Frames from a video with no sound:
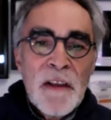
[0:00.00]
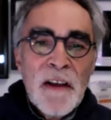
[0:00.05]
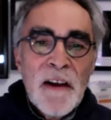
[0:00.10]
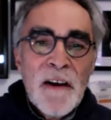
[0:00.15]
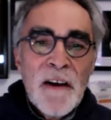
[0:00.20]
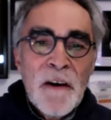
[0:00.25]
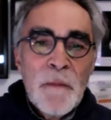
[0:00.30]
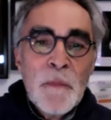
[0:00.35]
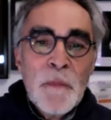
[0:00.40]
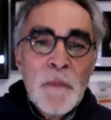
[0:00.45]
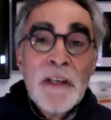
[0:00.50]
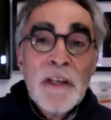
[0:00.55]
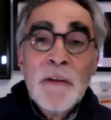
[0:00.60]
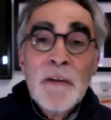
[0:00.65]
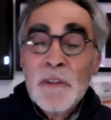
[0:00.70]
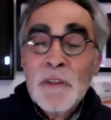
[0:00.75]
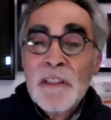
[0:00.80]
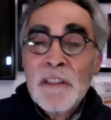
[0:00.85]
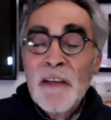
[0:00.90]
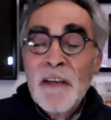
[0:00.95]
uh, but it
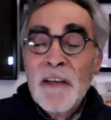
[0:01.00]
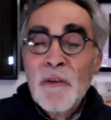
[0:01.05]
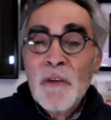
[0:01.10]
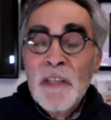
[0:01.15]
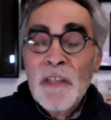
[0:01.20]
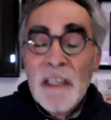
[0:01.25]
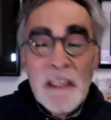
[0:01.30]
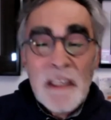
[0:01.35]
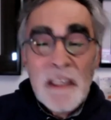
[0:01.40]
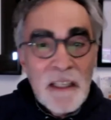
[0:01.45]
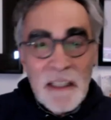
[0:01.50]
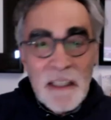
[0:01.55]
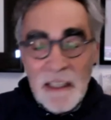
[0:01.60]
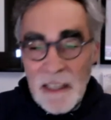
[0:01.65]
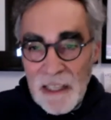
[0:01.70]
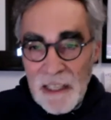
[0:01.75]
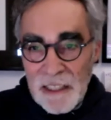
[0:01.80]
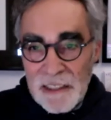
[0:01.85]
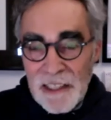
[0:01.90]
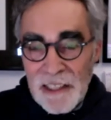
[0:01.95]
was not only
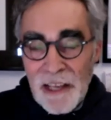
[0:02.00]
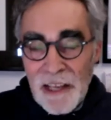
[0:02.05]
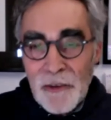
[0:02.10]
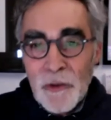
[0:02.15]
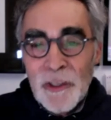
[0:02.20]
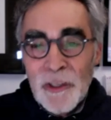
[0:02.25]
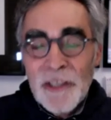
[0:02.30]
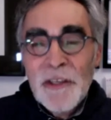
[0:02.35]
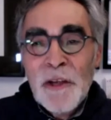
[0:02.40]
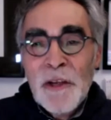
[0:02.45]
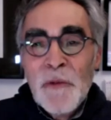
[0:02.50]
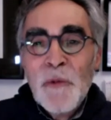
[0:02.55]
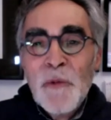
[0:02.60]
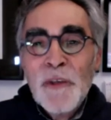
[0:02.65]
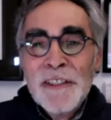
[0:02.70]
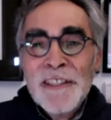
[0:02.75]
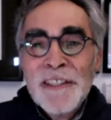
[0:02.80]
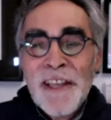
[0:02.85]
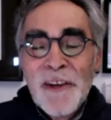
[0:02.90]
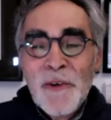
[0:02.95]
it's not only it
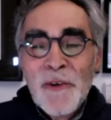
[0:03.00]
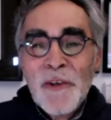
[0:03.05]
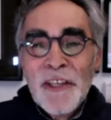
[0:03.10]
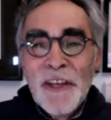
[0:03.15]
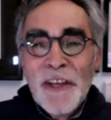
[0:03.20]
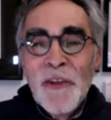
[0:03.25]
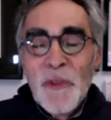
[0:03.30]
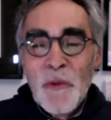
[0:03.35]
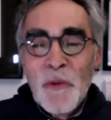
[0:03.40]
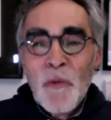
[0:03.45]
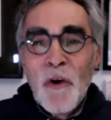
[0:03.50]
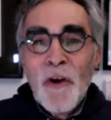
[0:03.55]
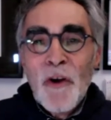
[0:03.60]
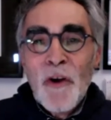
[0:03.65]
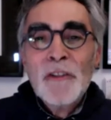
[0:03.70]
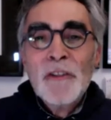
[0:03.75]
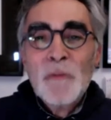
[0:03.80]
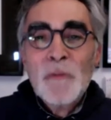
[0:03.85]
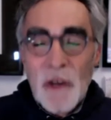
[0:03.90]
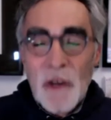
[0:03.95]
was not only on the
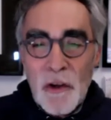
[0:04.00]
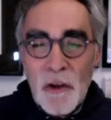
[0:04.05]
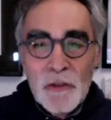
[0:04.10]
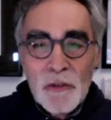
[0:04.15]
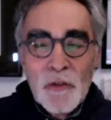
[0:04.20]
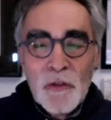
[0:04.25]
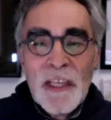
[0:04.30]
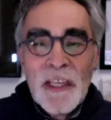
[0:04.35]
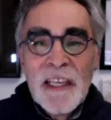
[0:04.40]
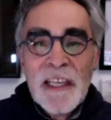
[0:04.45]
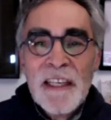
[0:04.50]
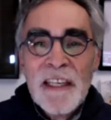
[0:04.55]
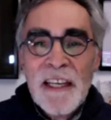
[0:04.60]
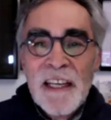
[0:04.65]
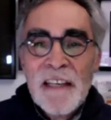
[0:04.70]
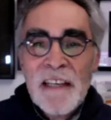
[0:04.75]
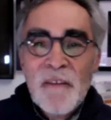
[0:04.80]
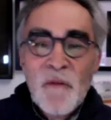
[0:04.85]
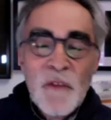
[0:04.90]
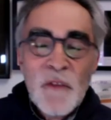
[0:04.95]
walls but also that
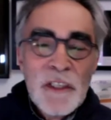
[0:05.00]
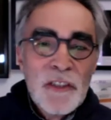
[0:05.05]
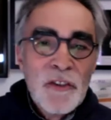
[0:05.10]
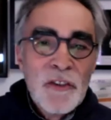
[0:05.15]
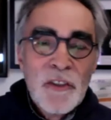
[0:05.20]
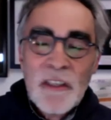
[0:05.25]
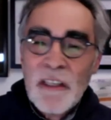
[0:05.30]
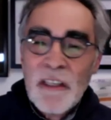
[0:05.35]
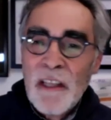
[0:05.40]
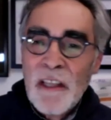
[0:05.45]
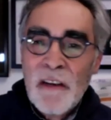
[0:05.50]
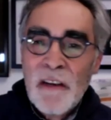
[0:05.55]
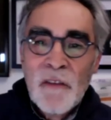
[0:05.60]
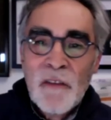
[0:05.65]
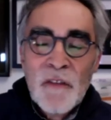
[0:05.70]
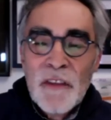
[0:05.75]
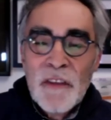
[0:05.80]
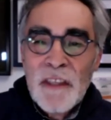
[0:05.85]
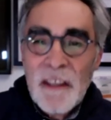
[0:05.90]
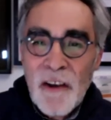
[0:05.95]
night featured a lot of
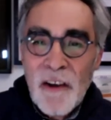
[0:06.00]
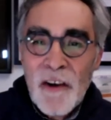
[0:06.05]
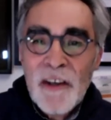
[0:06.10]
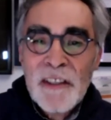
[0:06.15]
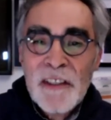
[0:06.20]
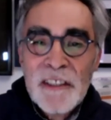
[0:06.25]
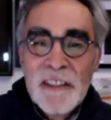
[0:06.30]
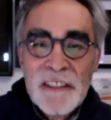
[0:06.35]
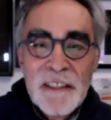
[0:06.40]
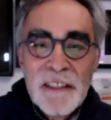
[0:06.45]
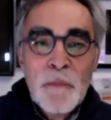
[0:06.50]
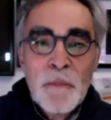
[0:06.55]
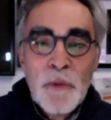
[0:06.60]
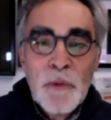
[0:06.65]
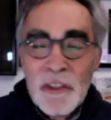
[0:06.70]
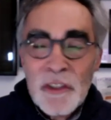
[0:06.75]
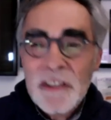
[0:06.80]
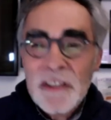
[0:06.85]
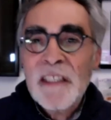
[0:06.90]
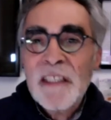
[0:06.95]
the artists in
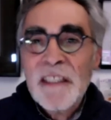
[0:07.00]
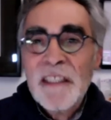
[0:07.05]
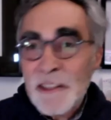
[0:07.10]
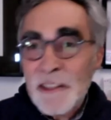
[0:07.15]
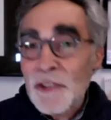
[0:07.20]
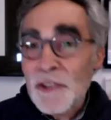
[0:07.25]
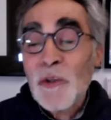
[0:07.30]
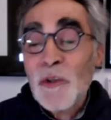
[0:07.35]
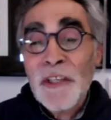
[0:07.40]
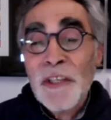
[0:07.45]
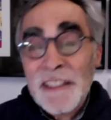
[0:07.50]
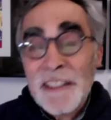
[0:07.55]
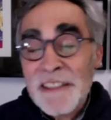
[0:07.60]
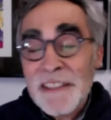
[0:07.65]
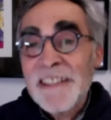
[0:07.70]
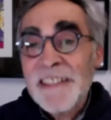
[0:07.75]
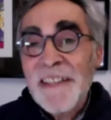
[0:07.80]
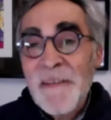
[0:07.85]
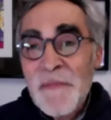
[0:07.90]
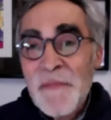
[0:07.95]
person and so
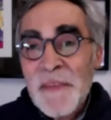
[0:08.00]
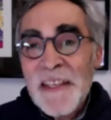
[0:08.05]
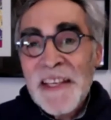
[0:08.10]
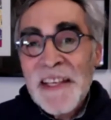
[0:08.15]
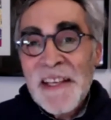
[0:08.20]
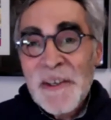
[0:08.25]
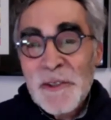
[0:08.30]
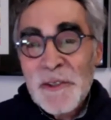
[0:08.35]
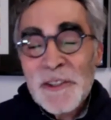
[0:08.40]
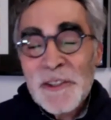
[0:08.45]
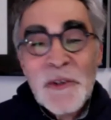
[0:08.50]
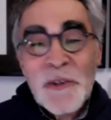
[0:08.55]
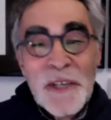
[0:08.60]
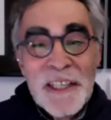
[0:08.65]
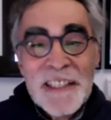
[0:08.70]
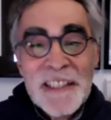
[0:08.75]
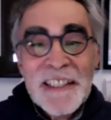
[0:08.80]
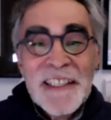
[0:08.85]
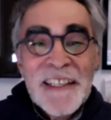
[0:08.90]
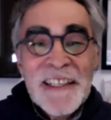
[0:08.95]
yes it was a
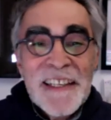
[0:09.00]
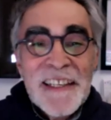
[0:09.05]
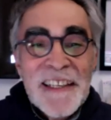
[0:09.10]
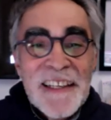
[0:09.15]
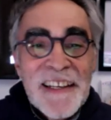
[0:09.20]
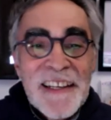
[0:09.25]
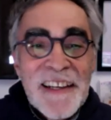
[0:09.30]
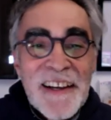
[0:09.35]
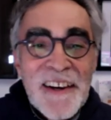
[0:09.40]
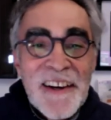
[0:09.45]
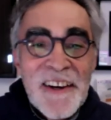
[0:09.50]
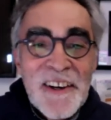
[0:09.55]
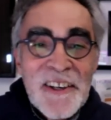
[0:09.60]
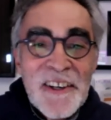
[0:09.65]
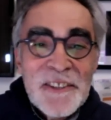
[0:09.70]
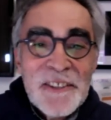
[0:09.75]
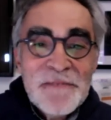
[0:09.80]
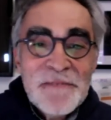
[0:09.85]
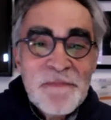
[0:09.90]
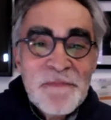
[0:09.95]
great uh,